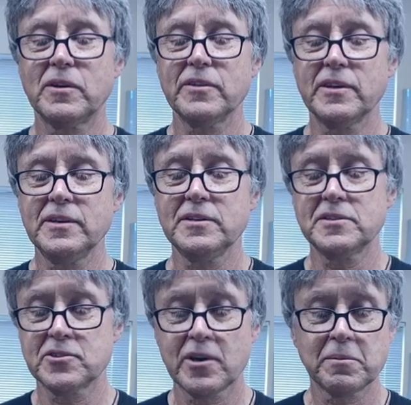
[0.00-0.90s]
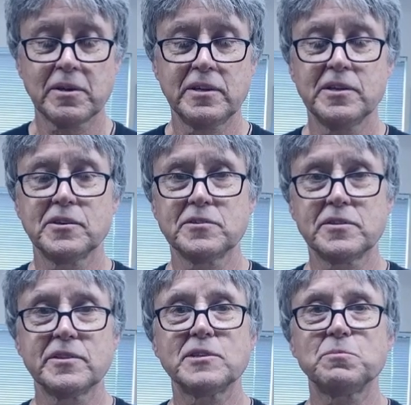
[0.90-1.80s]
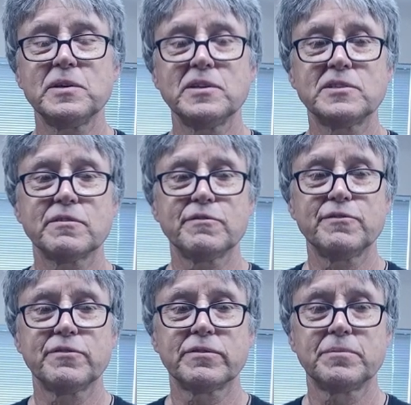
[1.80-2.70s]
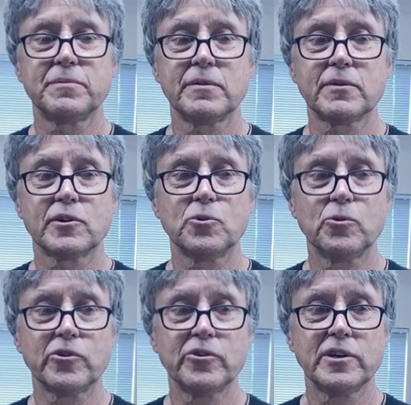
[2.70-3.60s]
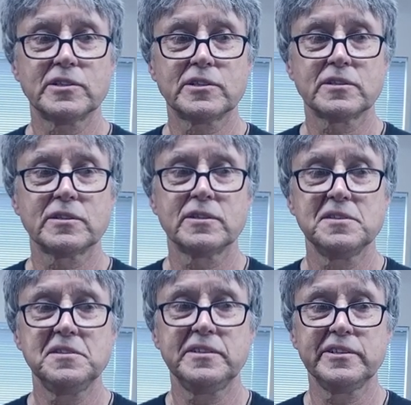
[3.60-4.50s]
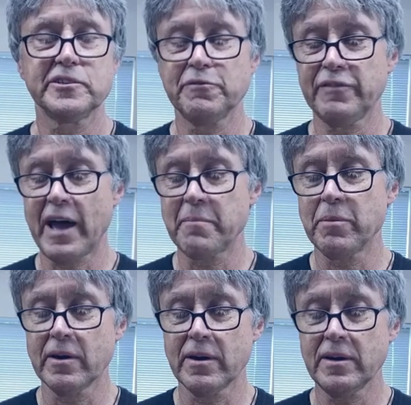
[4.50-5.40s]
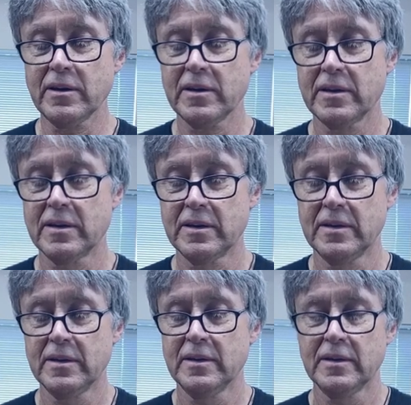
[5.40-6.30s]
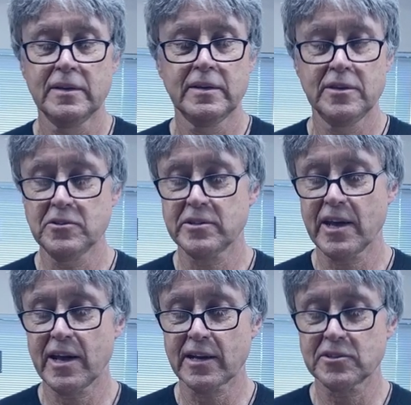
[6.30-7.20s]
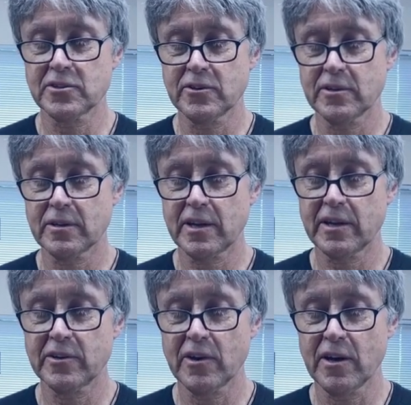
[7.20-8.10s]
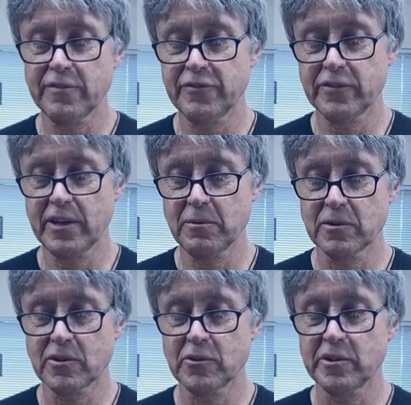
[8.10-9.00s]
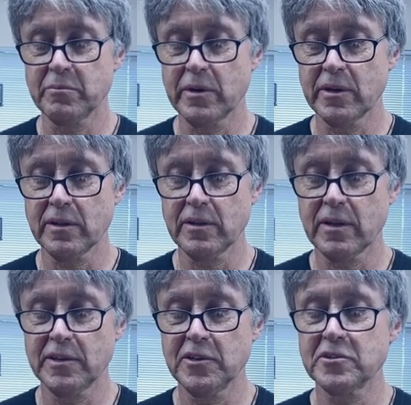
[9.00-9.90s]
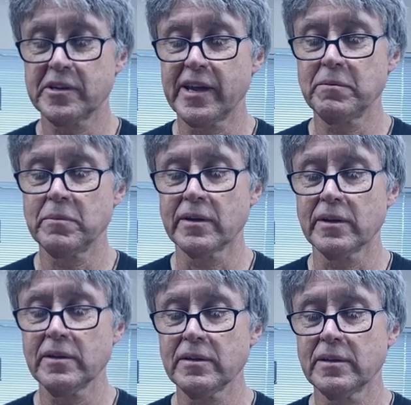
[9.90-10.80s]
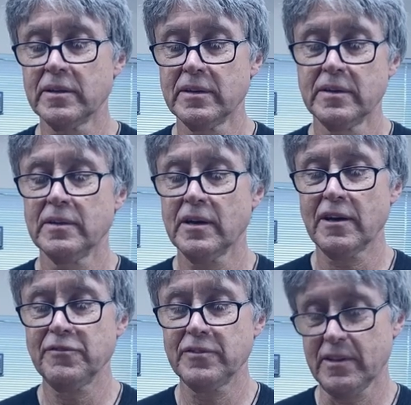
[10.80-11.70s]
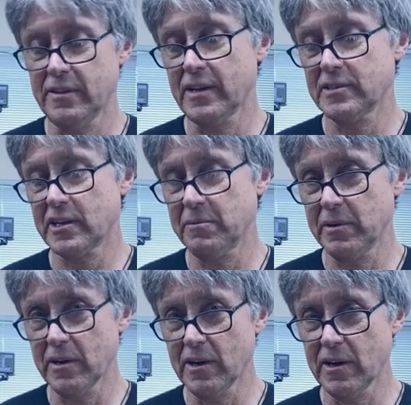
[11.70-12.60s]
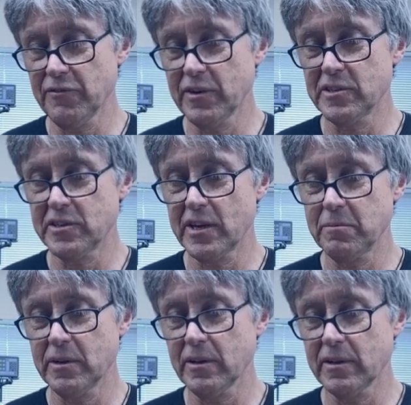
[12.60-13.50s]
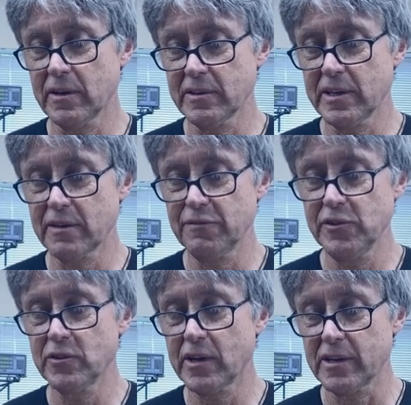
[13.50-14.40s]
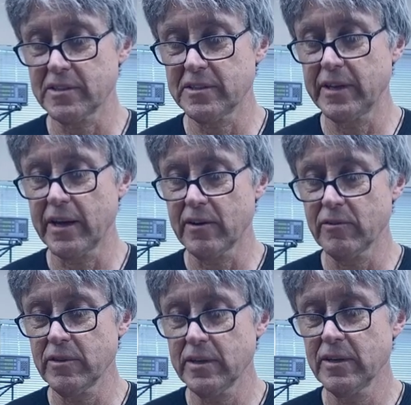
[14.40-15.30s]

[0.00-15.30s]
of these, so I'm going to use this piece of 1/4 inch steel flat bar. Use the hacksaw, cut it off, then we'll go to the mill. I'll use an end mill. That's going to be a 1/2 inch end mill, and I'll take a few cuts down